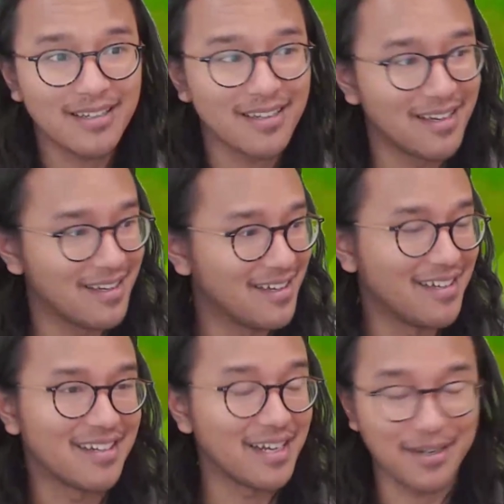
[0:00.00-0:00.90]

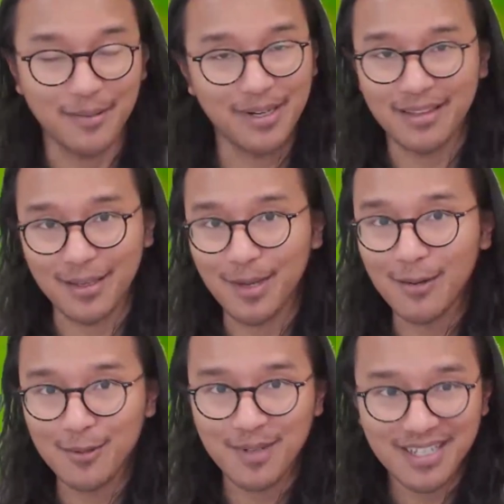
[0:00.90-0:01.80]
and I don't know anything about
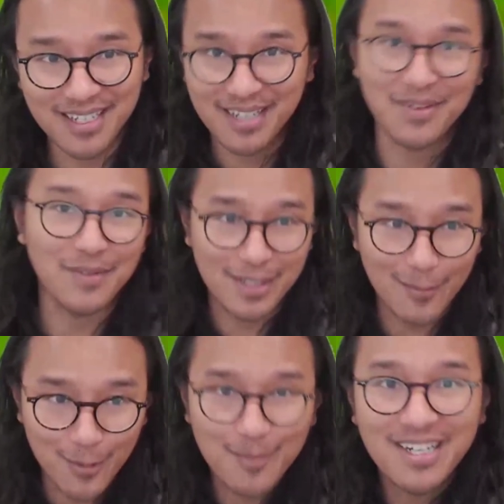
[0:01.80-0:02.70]
woodworking. I've never done
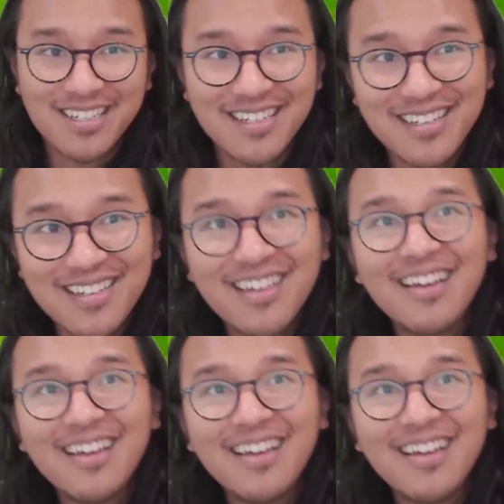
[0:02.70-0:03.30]
woodworking.